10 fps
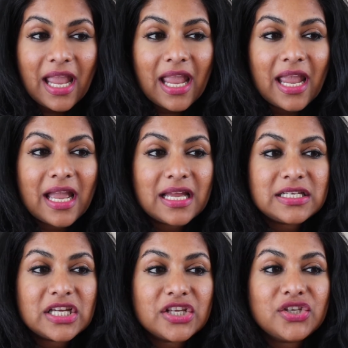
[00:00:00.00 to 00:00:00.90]

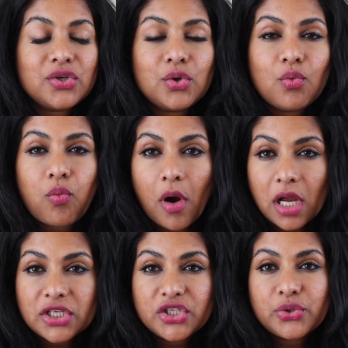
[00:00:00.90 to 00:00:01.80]
And you
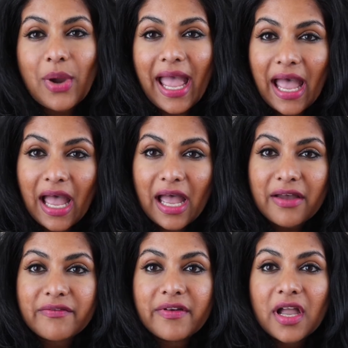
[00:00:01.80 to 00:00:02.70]
want to
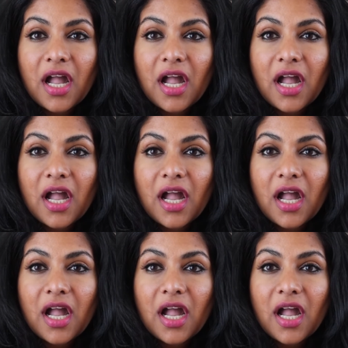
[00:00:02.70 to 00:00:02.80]
have